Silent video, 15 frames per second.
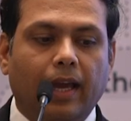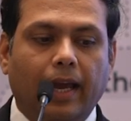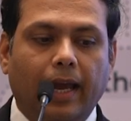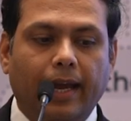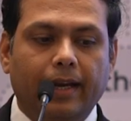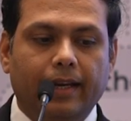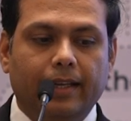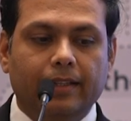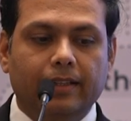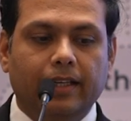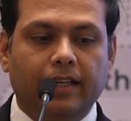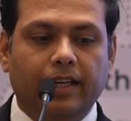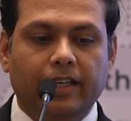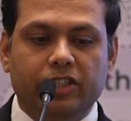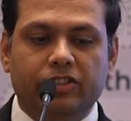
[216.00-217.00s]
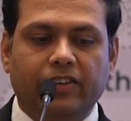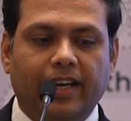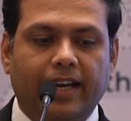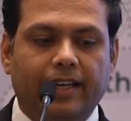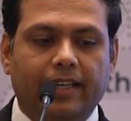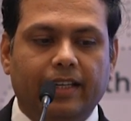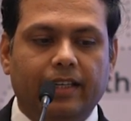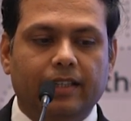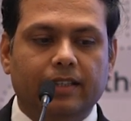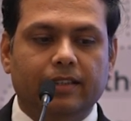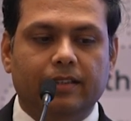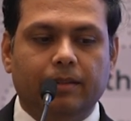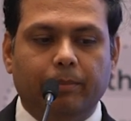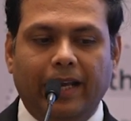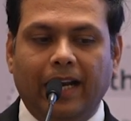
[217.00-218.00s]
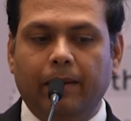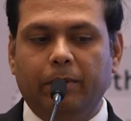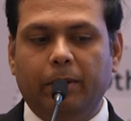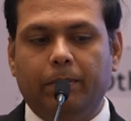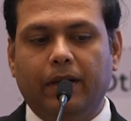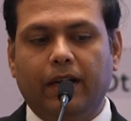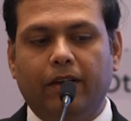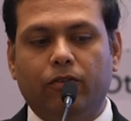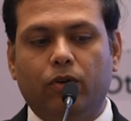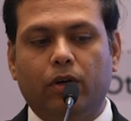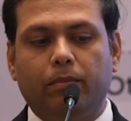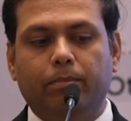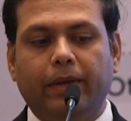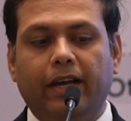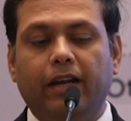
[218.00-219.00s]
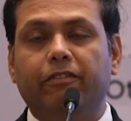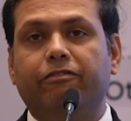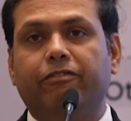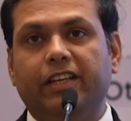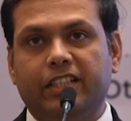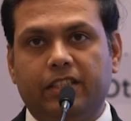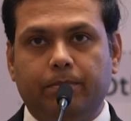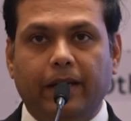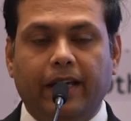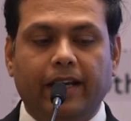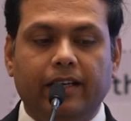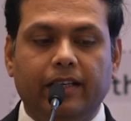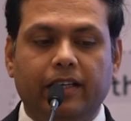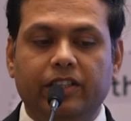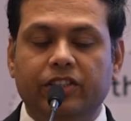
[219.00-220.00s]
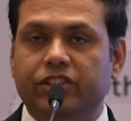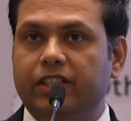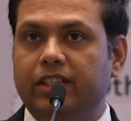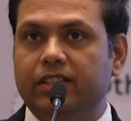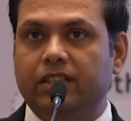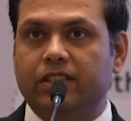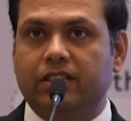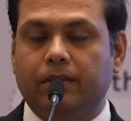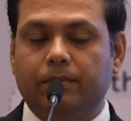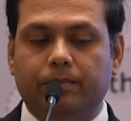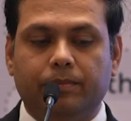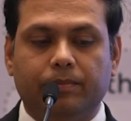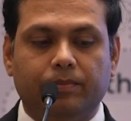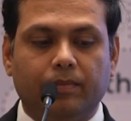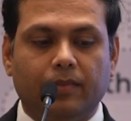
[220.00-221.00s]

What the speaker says: And in the hinge variety, the Merrill people have got Merrill fixed bearing hinge knee system.